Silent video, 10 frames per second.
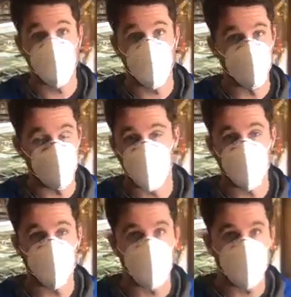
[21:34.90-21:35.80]
I was going to
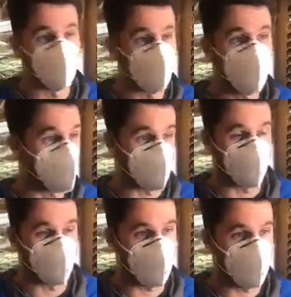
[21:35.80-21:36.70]
go to Cabrillo, and that's
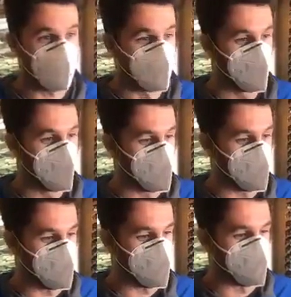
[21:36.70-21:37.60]
great,
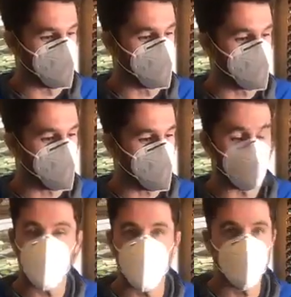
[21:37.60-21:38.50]
and
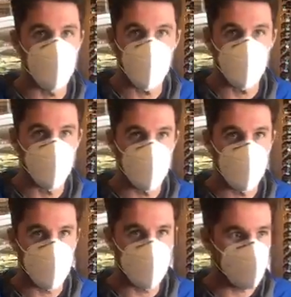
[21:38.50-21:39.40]
swim for a couple more
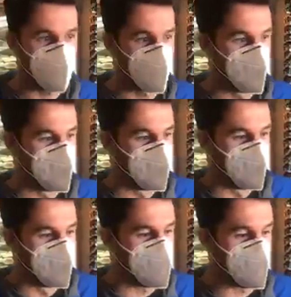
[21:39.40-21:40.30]
years.
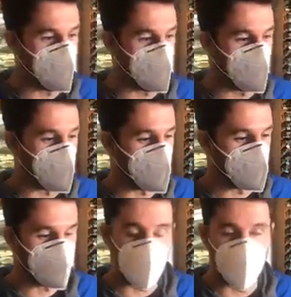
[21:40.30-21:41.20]
But then I
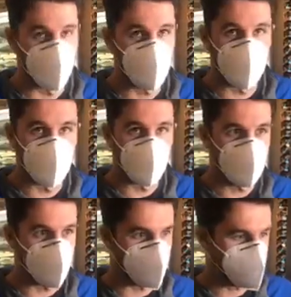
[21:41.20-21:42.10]
just had a really good
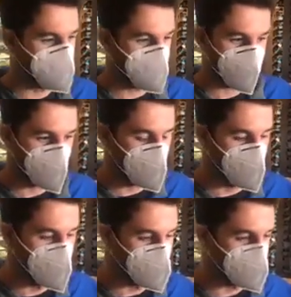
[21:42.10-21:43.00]
season,
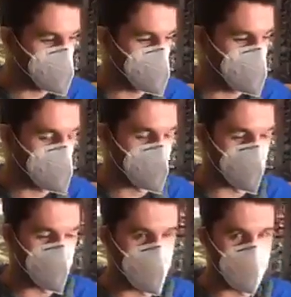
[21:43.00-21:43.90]
my first season of
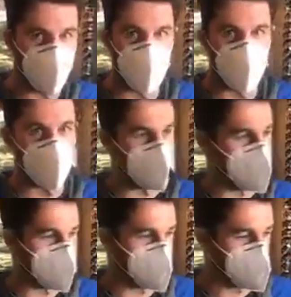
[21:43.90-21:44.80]
swimming, and I
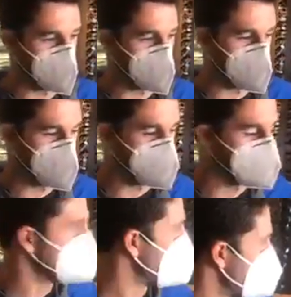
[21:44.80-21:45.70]
got accepted to Cal